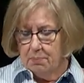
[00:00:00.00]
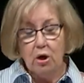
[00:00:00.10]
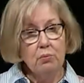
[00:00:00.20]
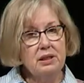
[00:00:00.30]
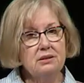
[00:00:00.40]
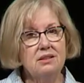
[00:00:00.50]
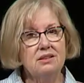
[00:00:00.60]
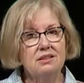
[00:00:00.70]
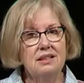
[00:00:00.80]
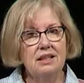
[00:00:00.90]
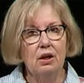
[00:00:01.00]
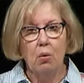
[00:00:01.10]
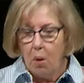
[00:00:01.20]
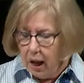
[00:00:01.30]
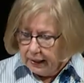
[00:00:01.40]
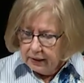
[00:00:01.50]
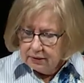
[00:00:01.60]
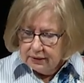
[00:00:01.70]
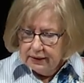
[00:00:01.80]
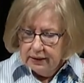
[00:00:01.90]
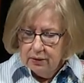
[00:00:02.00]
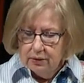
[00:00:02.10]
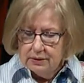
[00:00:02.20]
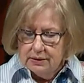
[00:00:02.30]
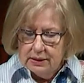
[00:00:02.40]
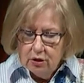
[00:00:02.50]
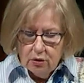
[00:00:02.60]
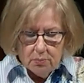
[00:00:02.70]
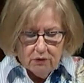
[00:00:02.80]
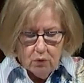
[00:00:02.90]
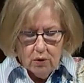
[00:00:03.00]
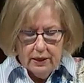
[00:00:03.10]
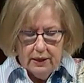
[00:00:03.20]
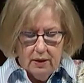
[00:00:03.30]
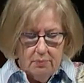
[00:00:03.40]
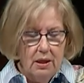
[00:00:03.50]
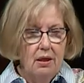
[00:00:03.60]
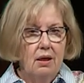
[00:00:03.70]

moments sitting quietly, still before Him,